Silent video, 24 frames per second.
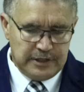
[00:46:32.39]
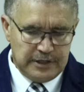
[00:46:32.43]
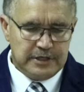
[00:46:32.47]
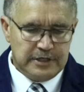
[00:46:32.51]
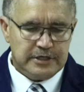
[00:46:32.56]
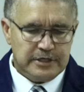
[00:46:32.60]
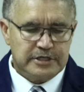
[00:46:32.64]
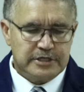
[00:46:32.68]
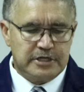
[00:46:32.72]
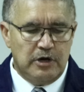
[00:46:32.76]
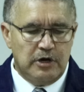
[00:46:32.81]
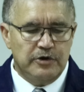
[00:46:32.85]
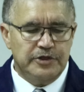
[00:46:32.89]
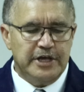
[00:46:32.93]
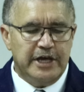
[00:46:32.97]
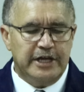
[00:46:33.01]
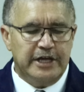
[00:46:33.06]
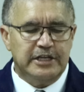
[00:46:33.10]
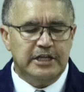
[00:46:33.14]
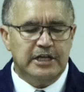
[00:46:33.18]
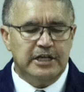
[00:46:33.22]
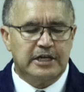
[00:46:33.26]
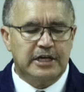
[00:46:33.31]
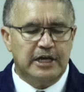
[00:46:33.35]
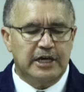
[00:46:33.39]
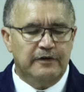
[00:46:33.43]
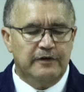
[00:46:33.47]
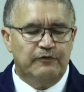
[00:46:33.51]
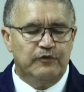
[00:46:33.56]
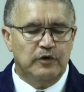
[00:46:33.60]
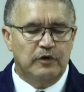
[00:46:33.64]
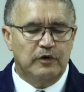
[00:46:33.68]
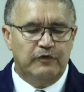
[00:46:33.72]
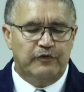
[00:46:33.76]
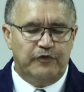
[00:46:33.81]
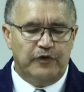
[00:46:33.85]
so that He can
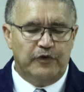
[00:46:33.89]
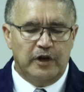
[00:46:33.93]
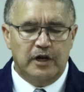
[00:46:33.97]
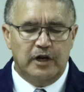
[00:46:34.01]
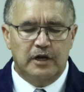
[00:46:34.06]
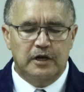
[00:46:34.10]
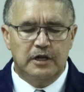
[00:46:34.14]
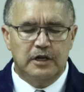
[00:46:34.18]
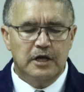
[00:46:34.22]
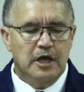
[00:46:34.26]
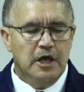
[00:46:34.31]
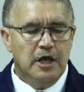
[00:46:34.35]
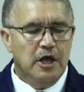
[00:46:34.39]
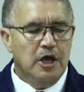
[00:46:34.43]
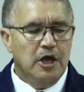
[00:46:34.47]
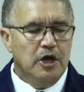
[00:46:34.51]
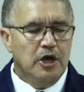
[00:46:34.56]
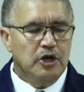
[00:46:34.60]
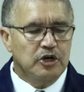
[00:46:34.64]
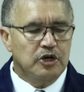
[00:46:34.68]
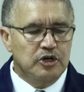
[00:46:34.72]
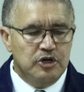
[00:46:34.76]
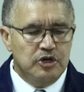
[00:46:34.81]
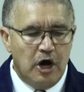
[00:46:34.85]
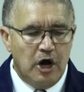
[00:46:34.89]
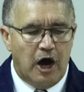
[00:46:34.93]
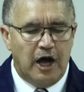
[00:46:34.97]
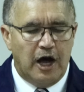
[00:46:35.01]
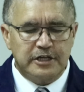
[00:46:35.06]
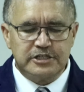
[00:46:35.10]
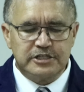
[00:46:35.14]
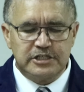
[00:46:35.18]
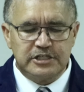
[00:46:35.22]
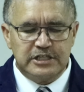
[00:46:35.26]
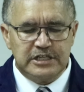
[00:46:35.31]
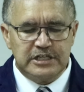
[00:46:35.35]
fulfill
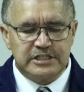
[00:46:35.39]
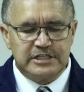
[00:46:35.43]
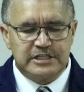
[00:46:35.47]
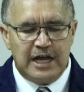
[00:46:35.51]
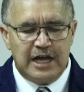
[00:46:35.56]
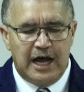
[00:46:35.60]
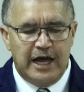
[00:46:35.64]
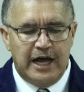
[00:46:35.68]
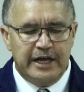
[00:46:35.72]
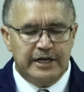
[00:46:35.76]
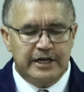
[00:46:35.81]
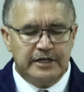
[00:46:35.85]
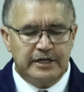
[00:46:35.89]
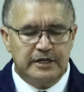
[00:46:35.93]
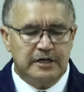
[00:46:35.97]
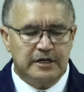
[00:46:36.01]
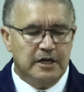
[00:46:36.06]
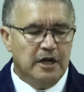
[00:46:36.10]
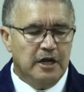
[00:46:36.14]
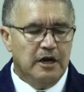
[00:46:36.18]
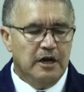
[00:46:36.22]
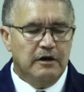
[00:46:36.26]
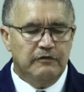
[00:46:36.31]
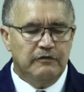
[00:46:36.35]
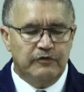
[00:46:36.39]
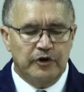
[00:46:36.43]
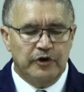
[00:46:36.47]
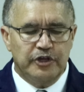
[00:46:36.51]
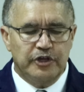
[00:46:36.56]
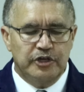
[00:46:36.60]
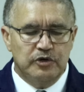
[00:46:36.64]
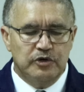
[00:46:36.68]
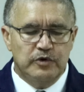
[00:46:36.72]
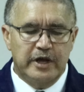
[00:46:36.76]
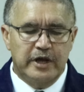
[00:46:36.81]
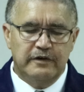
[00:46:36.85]
God's desire for
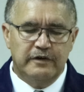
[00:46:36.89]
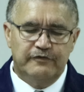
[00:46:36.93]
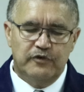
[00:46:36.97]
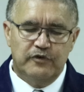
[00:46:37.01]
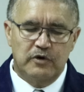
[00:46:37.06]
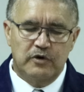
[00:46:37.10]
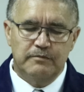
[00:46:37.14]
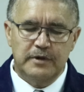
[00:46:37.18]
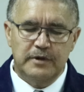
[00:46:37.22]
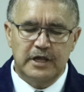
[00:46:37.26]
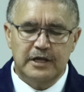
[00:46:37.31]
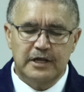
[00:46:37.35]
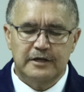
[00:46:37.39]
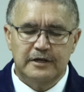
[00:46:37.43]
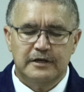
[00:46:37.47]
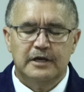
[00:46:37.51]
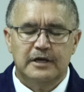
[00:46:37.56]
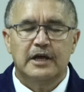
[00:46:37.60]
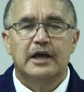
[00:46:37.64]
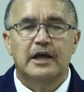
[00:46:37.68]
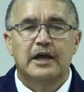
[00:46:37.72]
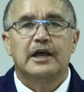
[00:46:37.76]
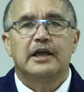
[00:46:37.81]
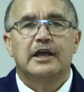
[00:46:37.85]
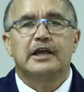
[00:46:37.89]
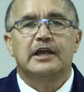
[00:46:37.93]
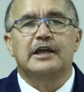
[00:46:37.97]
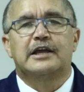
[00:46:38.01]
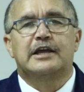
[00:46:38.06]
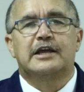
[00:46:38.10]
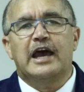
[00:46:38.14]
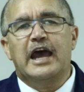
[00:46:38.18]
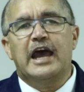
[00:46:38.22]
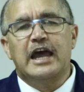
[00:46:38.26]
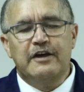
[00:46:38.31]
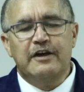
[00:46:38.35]
you and for me. He
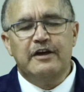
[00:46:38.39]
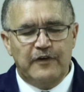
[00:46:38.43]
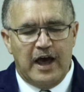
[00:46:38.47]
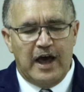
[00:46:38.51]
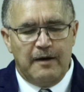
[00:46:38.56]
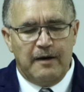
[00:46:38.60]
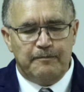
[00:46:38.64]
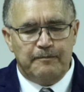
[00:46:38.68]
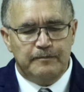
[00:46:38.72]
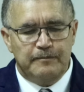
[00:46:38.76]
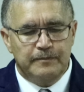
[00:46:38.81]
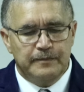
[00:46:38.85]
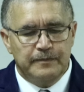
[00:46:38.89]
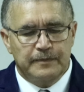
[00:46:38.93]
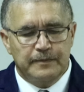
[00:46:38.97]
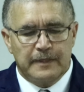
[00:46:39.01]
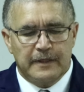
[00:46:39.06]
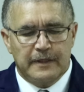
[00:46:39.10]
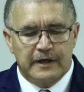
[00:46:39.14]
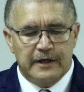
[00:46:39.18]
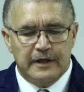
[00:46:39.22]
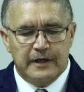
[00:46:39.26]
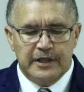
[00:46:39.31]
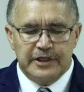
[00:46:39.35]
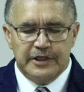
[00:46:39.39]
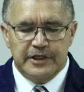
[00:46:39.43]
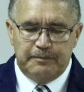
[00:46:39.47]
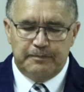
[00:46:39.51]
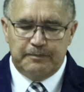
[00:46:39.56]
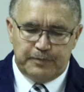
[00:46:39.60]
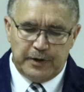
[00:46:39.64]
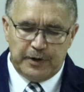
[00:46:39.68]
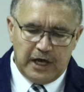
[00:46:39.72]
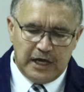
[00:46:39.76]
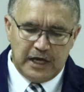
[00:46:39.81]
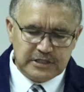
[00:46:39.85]
gave up the
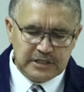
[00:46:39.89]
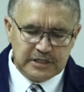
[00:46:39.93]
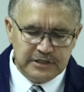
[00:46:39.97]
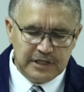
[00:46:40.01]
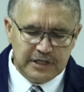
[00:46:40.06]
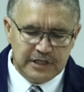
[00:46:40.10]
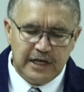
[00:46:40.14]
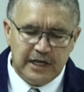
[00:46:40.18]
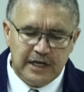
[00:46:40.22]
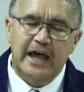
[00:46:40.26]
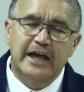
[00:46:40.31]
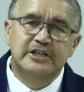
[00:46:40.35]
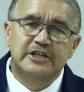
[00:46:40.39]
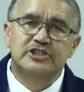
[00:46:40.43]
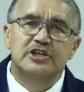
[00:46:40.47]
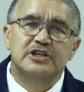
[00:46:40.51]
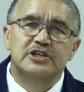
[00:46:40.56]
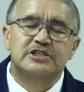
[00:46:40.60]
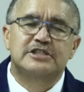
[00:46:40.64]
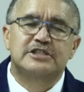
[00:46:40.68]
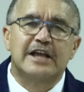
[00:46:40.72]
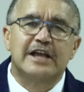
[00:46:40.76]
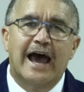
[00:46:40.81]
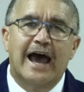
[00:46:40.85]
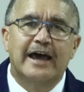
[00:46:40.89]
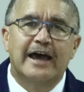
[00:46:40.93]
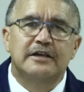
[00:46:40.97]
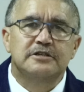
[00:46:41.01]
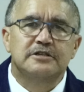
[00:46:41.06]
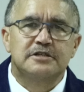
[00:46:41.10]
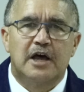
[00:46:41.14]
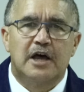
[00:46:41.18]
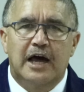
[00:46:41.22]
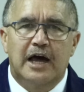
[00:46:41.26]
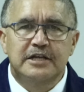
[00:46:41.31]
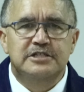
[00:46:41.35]
personal exercise
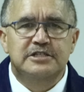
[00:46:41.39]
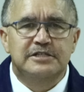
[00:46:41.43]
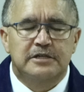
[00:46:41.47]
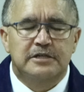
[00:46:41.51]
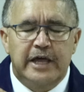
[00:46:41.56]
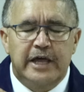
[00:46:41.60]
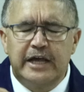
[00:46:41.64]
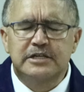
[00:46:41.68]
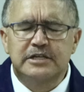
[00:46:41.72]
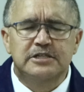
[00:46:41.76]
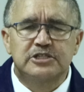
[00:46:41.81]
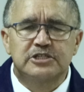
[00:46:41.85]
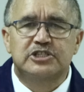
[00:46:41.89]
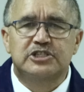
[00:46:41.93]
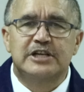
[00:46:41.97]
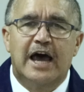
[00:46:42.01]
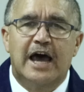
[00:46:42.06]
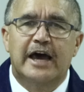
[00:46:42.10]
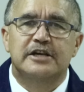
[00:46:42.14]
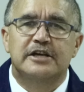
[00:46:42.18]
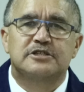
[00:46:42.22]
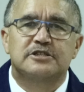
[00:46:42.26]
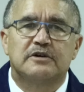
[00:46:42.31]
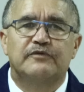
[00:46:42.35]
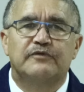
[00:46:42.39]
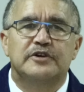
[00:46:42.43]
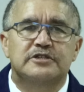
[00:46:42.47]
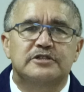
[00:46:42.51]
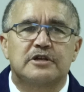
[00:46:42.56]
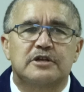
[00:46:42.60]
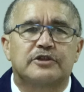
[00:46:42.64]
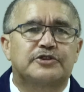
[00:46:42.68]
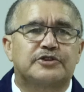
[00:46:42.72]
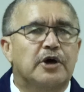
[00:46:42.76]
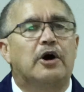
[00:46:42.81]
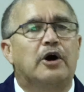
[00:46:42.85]
of His
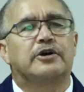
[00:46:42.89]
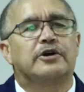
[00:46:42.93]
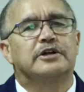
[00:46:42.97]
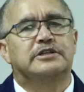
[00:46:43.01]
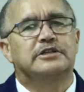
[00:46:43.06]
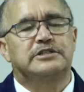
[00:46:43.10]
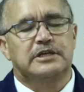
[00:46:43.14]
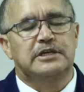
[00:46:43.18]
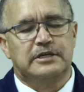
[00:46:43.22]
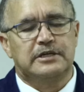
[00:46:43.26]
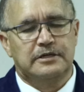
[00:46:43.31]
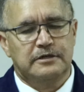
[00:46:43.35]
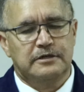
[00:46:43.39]
authority.